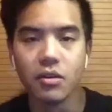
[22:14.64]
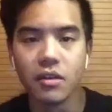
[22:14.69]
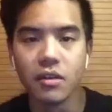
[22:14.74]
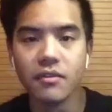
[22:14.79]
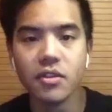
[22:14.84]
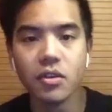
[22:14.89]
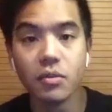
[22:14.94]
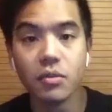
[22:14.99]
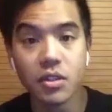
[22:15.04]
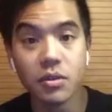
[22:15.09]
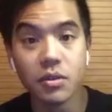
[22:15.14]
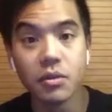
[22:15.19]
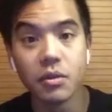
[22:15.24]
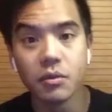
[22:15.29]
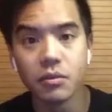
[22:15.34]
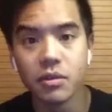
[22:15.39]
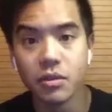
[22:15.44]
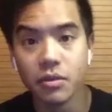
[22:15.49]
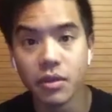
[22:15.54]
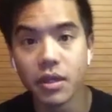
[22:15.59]
even though we do,
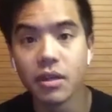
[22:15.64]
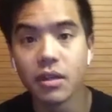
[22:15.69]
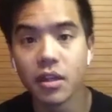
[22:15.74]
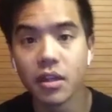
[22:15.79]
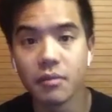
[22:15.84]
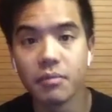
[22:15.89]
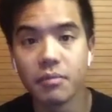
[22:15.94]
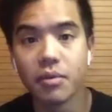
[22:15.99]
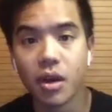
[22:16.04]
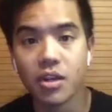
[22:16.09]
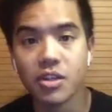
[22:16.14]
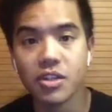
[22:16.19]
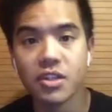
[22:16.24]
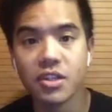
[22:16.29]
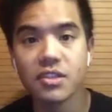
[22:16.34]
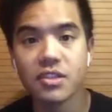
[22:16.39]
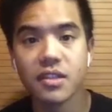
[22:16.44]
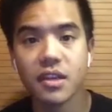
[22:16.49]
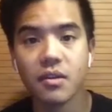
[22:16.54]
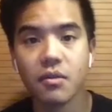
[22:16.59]
do get a lot of
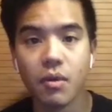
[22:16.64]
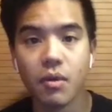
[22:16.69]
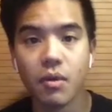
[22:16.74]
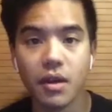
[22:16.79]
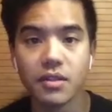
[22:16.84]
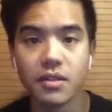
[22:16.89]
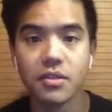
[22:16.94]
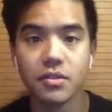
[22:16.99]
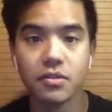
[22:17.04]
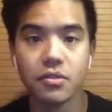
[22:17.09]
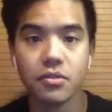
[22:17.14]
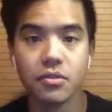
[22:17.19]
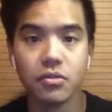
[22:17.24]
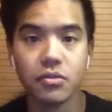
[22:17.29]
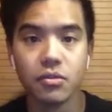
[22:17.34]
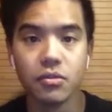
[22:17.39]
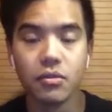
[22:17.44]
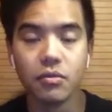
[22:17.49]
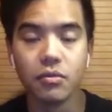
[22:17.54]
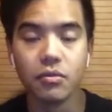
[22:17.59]
projects that want
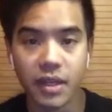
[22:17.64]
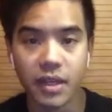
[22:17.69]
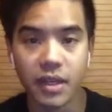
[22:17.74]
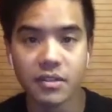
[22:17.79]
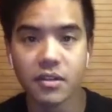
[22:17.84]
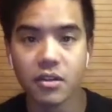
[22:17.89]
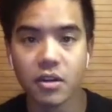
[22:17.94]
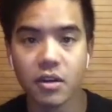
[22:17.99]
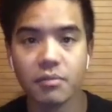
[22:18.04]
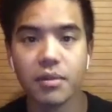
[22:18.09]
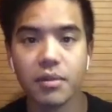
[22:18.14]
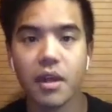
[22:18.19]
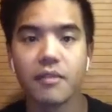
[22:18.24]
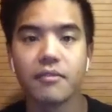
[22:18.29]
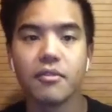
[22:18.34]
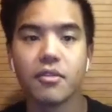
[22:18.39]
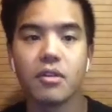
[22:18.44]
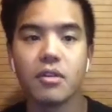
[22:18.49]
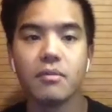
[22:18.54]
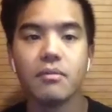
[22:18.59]
to raise on our
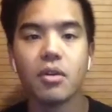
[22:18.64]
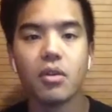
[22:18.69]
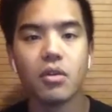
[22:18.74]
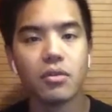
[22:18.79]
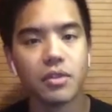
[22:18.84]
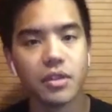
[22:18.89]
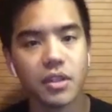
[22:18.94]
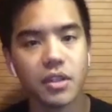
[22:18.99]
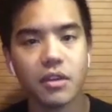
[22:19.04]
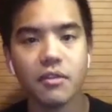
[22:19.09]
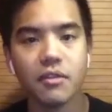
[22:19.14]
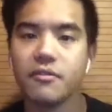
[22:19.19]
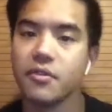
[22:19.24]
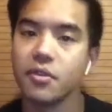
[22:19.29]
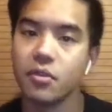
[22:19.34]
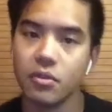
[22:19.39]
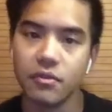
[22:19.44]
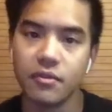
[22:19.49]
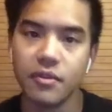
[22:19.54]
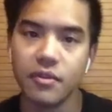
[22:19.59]
platform only a
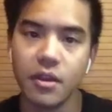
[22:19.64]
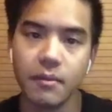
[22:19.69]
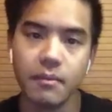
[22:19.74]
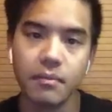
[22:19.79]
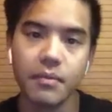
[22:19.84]
few of them